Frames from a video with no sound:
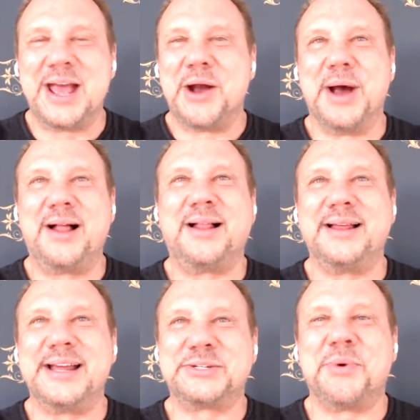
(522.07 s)
Well,
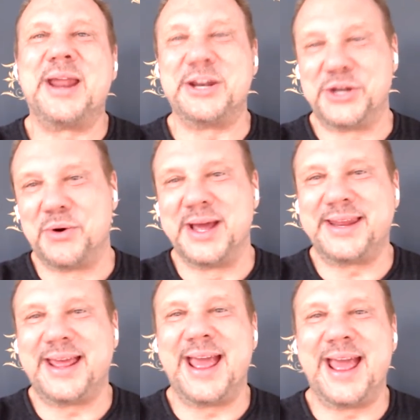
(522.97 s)
it's when I do
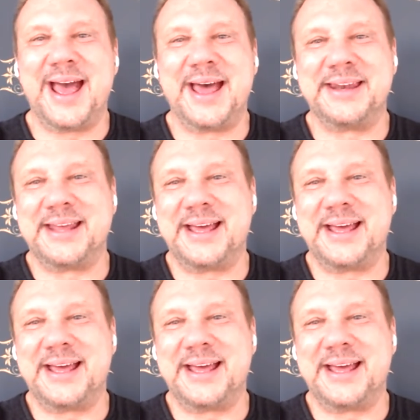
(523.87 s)
it, and